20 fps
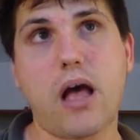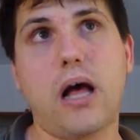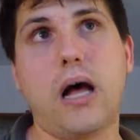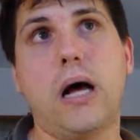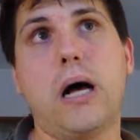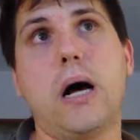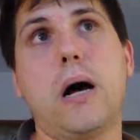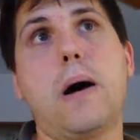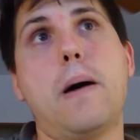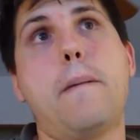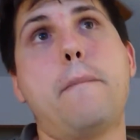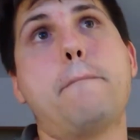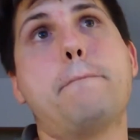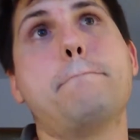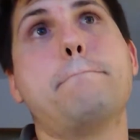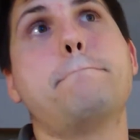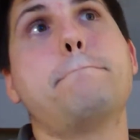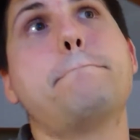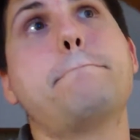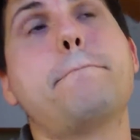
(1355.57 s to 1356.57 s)

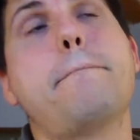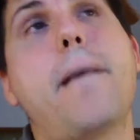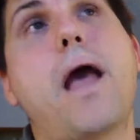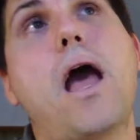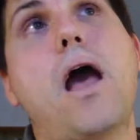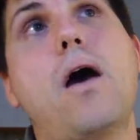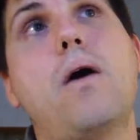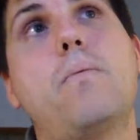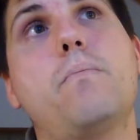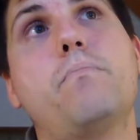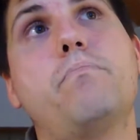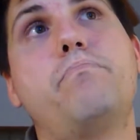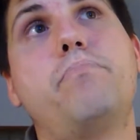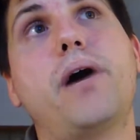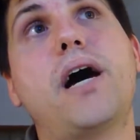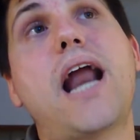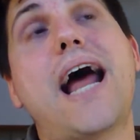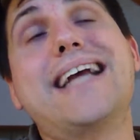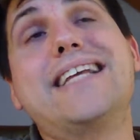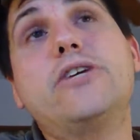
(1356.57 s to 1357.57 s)

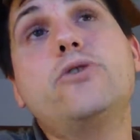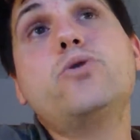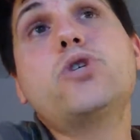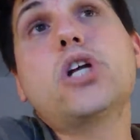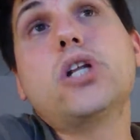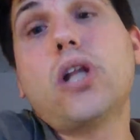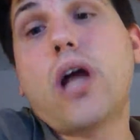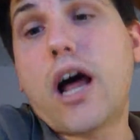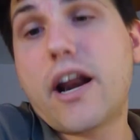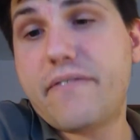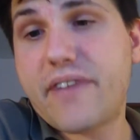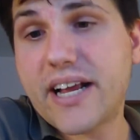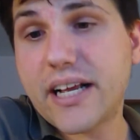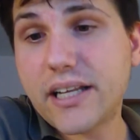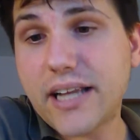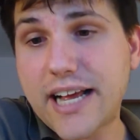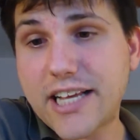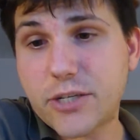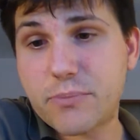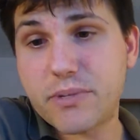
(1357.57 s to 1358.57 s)
But I used a lot of
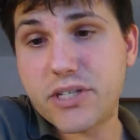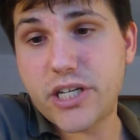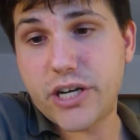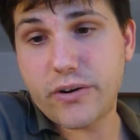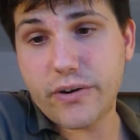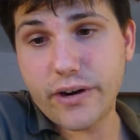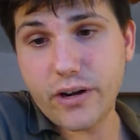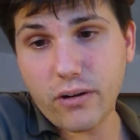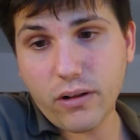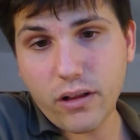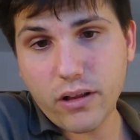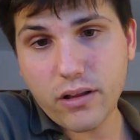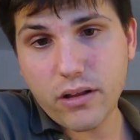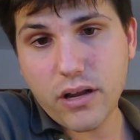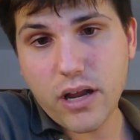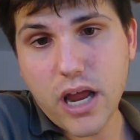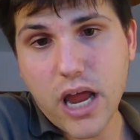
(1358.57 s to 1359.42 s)
in-class material,